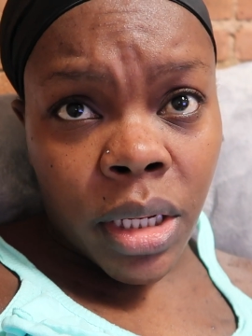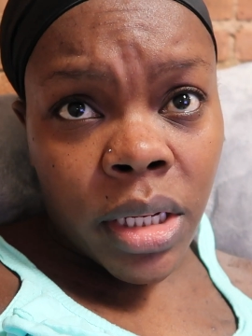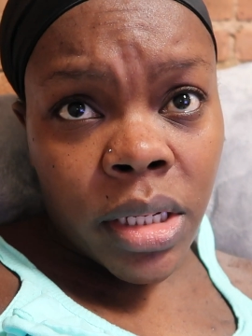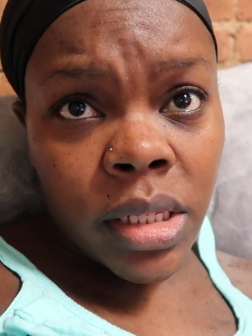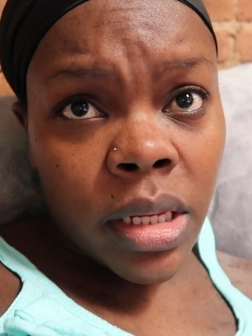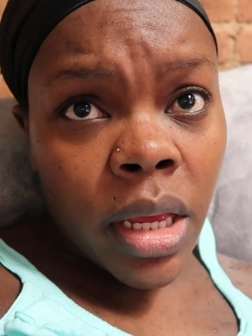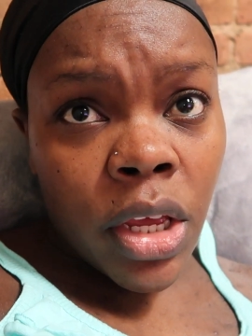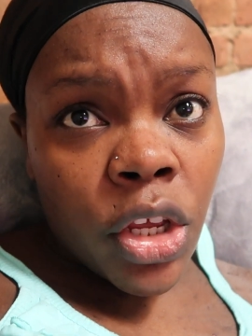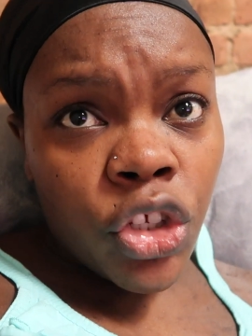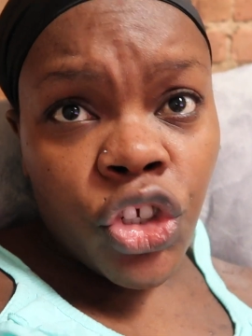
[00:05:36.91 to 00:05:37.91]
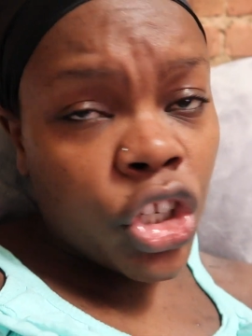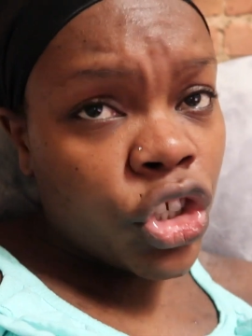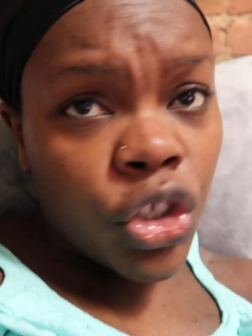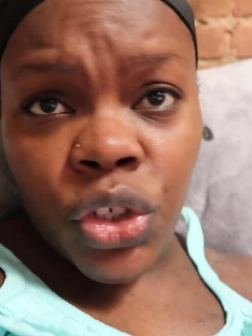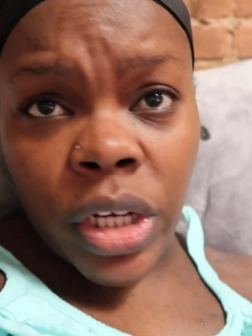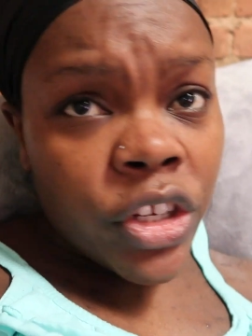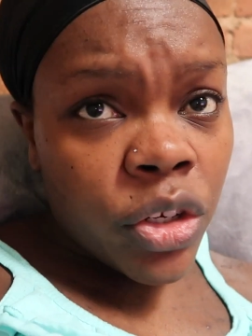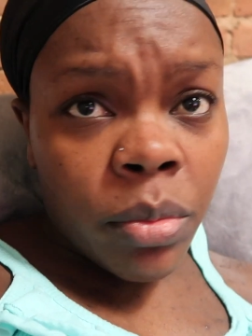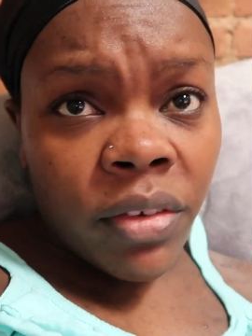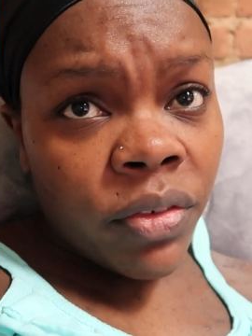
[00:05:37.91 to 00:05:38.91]
Because just you
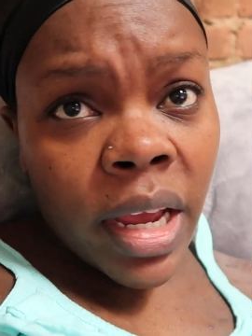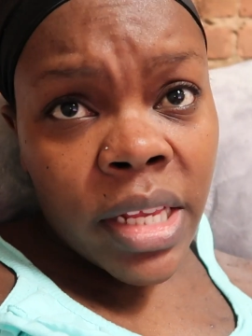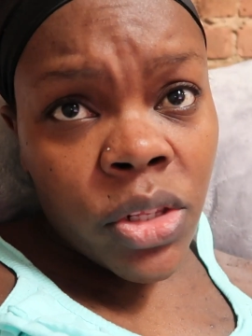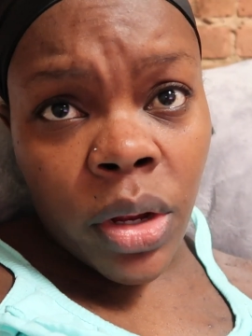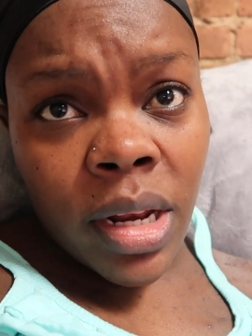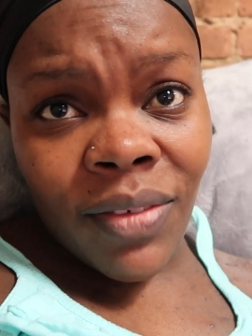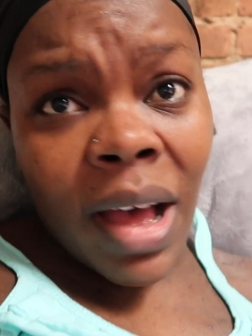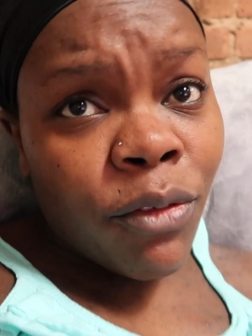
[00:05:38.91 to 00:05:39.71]
changing my flight is not enough.